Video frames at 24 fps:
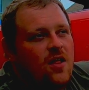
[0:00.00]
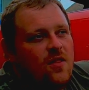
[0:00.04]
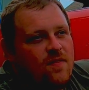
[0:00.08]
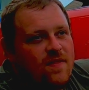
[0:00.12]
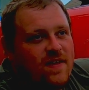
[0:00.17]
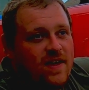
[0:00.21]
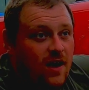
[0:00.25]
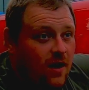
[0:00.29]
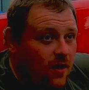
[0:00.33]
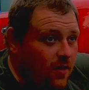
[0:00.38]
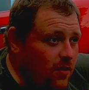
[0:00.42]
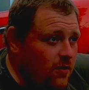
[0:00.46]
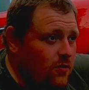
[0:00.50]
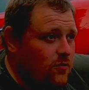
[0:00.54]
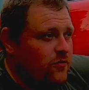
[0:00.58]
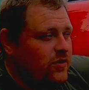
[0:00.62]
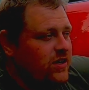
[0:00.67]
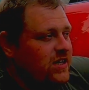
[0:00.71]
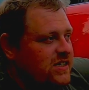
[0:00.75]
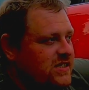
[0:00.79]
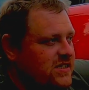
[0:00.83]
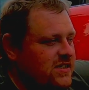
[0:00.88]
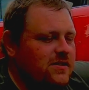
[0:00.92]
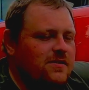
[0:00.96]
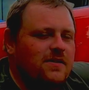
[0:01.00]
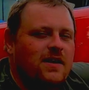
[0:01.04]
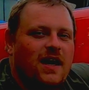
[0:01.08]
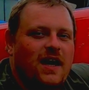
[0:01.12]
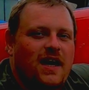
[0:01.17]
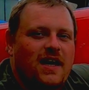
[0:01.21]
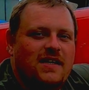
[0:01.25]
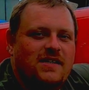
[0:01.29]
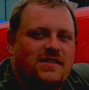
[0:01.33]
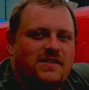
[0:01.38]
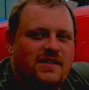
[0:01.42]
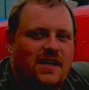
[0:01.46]
The other reason
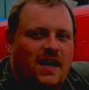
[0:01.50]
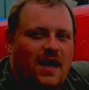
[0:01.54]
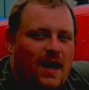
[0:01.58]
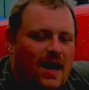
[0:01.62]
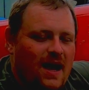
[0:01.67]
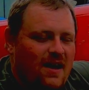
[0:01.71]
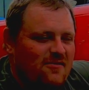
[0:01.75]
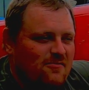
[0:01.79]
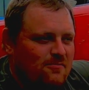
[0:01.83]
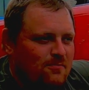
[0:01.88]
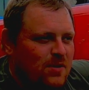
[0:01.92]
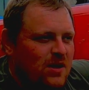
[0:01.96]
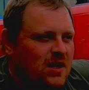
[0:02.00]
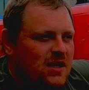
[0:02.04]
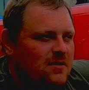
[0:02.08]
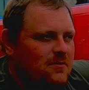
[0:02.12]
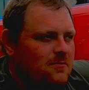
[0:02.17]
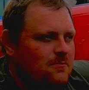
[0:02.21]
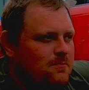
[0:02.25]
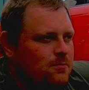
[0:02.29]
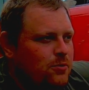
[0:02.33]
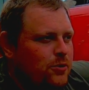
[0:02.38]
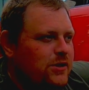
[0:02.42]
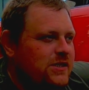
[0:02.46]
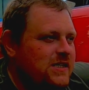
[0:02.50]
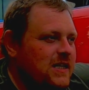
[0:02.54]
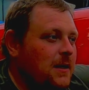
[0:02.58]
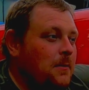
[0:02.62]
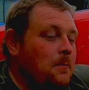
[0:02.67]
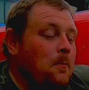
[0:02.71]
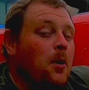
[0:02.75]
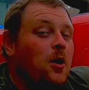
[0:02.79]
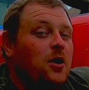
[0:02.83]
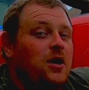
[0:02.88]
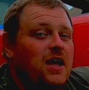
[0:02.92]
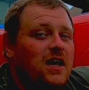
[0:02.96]
is that I've been
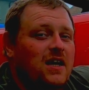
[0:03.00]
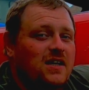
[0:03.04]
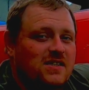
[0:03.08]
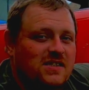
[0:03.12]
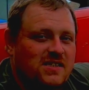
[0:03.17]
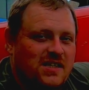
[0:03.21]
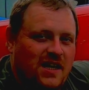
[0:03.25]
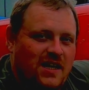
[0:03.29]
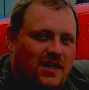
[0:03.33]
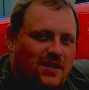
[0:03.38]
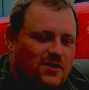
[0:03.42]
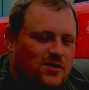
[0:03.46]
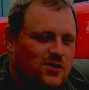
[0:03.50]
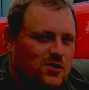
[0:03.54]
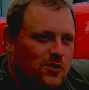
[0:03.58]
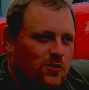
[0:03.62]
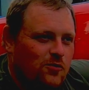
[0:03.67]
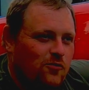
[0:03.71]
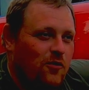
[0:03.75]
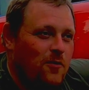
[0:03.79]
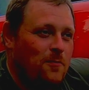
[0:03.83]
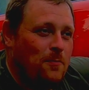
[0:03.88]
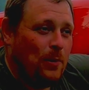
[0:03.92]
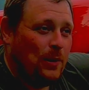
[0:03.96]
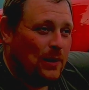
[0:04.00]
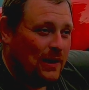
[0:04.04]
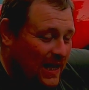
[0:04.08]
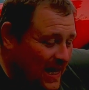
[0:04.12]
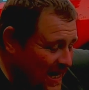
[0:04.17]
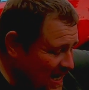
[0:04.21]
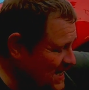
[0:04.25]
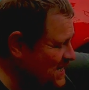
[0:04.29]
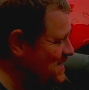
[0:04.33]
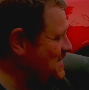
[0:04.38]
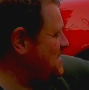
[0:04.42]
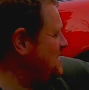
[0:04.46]
putting money aside to
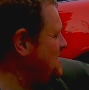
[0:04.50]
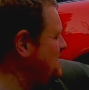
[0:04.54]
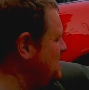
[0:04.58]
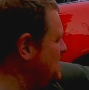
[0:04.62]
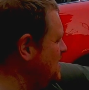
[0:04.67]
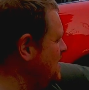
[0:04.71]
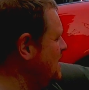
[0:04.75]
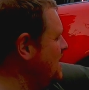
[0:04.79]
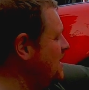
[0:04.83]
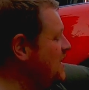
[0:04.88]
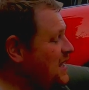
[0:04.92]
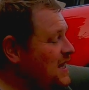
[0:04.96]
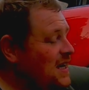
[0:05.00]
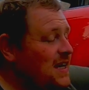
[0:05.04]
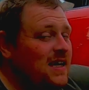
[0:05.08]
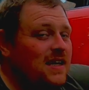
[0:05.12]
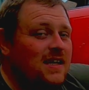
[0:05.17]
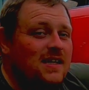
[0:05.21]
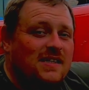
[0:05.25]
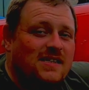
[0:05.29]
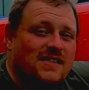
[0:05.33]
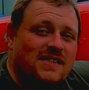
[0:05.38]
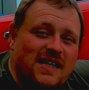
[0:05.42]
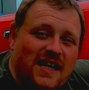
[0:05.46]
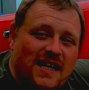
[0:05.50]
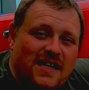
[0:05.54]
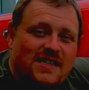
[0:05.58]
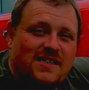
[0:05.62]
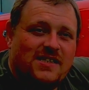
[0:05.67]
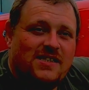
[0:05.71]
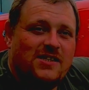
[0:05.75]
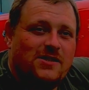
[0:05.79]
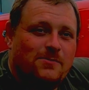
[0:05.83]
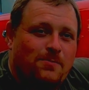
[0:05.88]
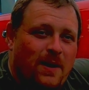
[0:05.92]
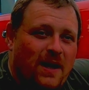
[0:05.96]
replace said
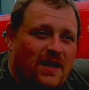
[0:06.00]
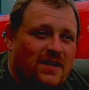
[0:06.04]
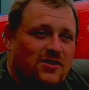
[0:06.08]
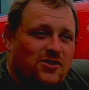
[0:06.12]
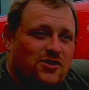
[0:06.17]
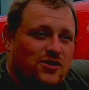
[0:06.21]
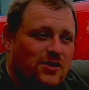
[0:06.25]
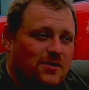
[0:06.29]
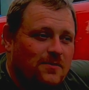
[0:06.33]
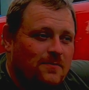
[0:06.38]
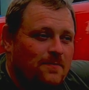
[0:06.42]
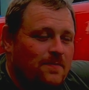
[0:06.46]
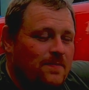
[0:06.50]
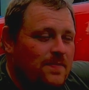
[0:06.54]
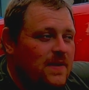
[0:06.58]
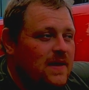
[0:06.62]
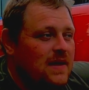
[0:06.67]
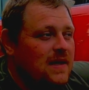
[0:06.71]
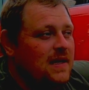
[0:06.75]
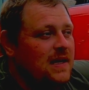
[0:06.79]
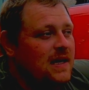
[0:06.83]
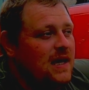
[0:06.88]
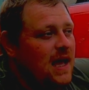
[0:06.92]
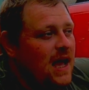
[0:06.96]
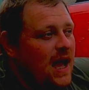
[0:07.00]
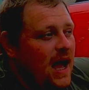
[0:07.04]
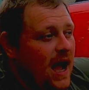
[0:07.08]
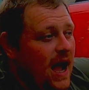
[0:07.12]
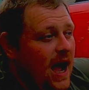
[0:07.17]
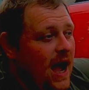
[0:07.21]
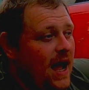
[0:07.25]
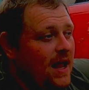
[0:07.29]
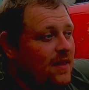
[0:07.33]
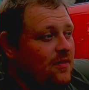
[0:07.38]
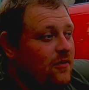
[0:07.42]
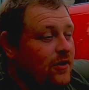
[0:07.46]
suspension.
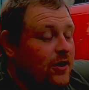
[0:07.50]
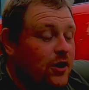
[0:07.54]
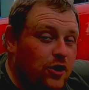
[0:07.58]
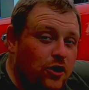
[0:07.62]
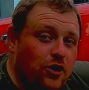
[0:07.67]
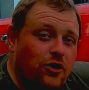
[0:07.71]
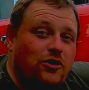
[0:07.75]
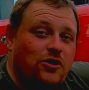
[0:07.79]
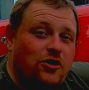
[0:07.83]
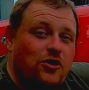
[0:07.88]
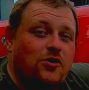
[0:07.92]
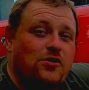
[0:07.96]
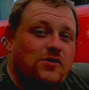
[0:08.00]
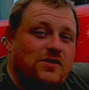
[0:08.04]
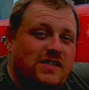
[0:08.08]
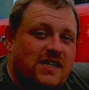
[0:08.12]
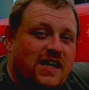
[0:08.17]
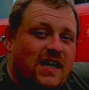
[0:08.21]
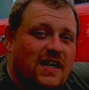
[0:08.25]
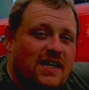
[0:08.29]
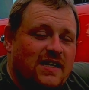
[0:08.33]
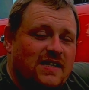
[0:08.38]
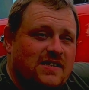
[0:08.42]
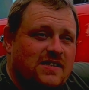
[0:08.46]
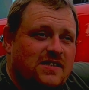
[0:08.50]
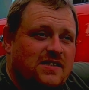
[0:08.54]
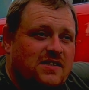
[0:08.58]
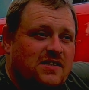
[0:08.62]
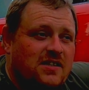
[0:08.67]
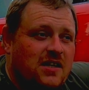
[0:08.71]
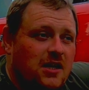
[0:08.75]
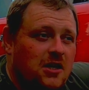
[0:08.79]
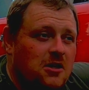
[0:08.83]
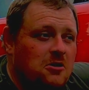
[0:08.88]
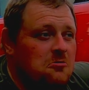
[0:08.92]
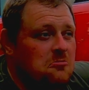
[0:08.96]
And the good news
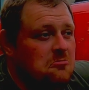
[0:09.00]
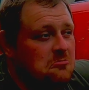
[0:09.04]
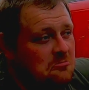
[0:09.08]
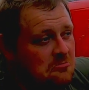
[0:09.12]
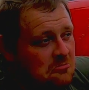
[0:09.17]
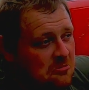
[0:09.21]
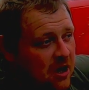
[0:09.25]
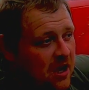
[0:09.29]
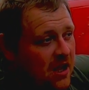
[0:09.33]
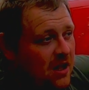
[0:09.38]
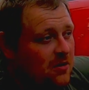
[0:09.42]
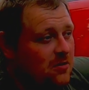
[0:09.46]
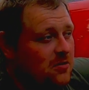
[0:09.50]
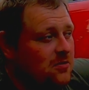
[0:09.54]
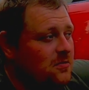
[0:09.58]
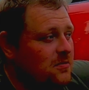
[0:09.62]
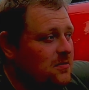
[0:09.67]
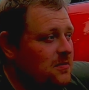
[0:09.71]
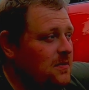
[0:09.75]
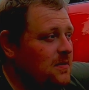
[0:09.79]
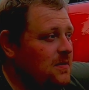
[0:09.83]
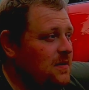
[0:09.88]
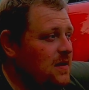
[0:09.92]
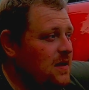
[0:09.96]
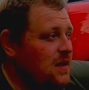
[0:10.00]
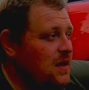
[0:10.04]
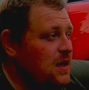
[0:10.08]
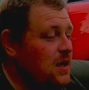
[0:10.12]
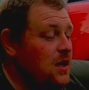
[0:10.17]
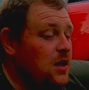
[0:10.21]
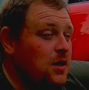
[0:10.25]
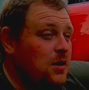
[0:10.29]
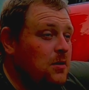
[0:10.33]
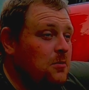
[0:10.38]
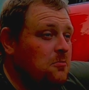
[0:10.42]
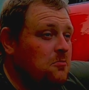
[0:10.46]
is, well,
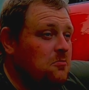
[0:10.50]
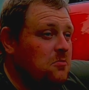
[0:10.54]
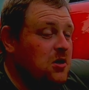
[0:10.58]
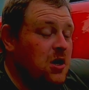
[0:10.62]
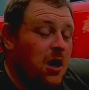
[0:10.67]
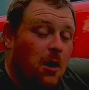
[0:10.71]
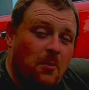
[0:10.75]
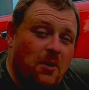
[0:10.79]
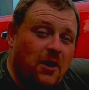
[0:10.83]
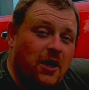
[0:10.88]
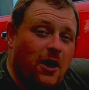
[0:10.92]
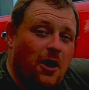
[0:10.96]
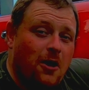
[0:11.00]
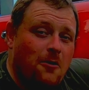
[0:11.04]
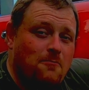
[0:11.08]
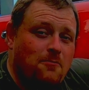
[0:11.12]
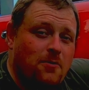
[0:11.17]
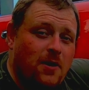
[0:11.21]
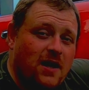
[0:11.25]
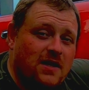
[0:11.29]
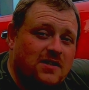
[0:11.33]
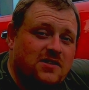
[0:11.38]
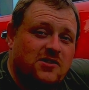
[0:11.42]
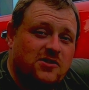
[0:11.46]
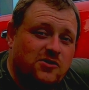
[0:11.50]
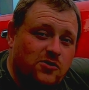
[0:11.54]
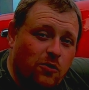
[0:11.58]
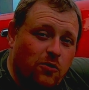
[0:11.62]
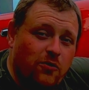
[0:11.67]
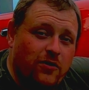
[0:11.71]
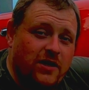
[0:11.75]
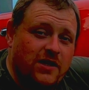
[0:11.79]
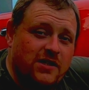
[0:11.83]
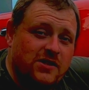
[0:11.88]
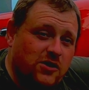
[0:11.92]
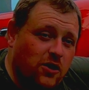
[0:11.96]
coming up as
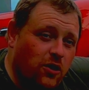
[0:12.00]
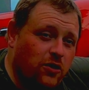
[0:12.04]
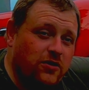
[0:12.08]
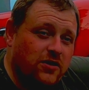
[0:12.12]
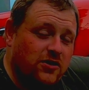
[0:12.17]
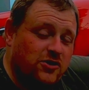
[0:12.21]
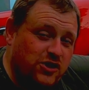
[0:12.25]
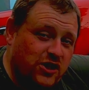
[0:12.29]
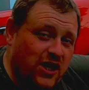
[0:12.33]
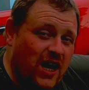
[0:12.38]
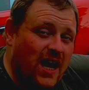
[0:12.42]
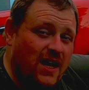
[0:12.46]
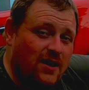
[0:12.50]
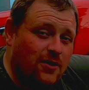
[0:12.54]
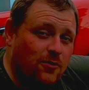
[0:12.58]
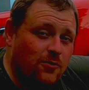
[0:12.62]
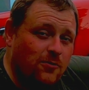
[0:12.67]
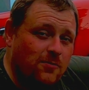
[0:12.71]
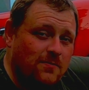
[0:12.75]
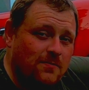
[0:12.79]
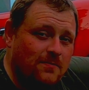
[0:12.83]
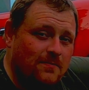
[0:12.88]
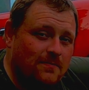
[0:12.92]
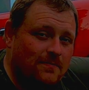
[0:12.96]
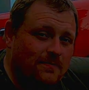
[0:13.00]
stories on the channel,